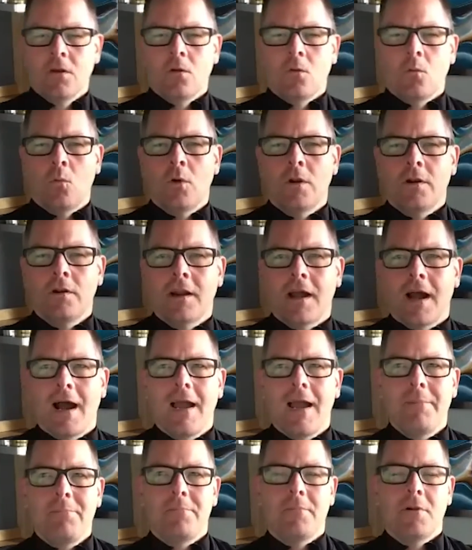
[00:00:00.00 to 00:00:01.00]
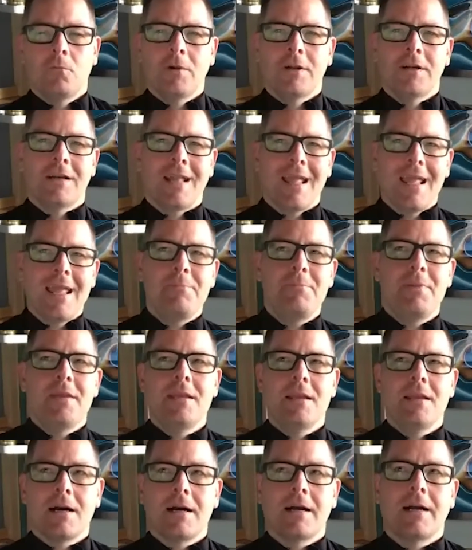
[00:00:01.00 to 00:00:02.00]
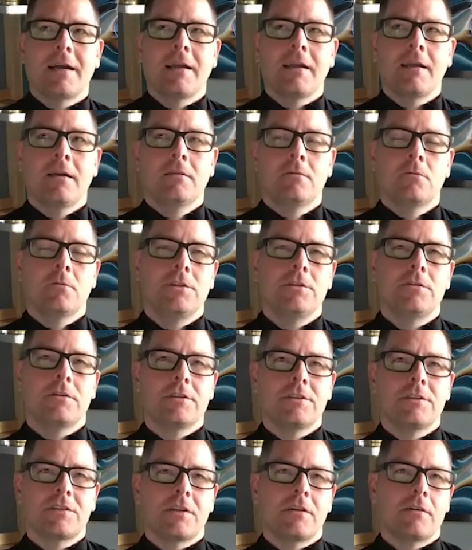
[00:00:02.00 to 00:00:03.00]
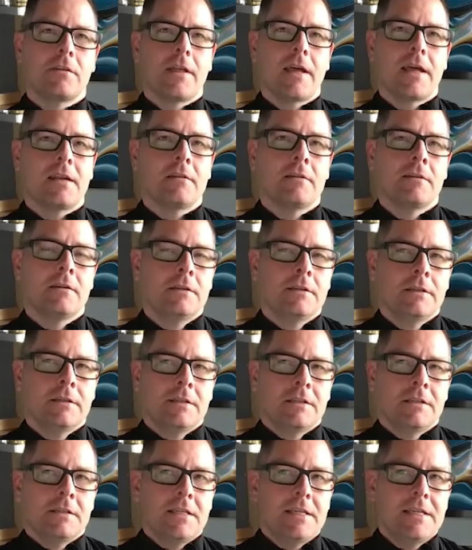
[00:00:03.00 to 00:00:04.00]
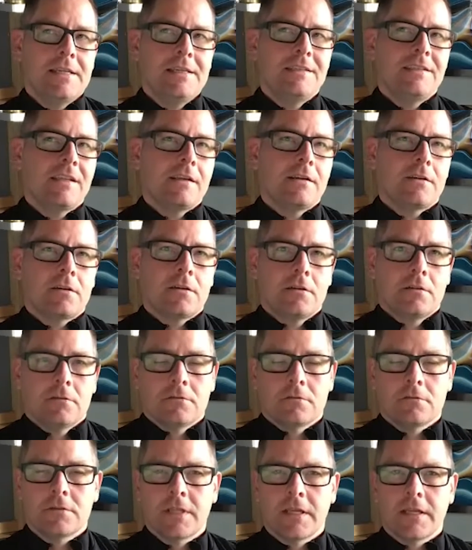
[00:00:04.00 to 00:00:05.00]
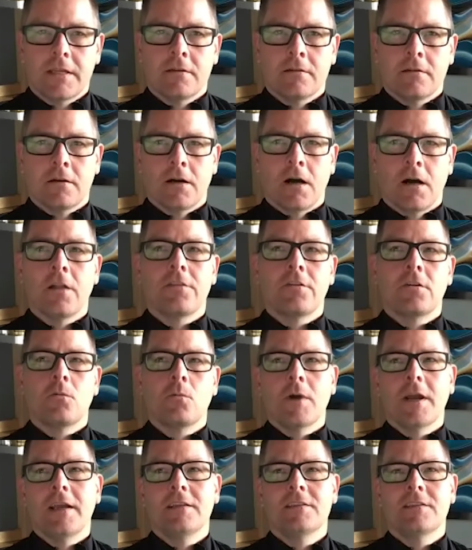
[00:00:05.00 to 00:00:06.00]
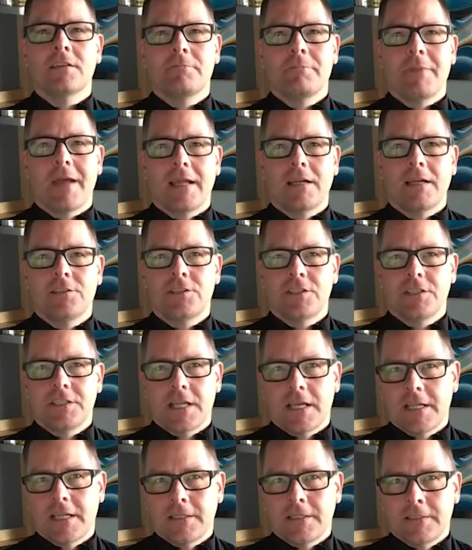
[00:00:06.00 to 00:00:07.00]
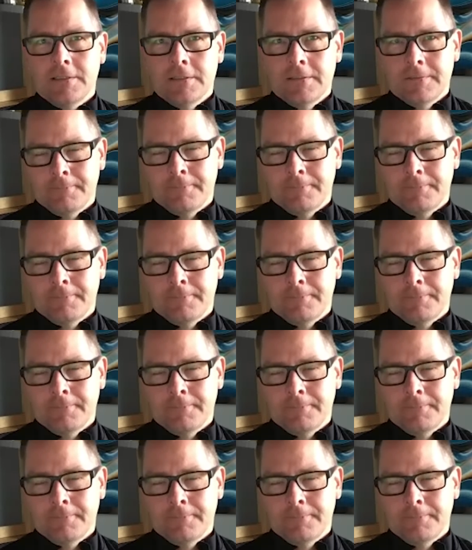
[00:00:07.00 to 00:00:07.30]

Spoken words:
Would an API, would you consider that easier than other ways of managing data?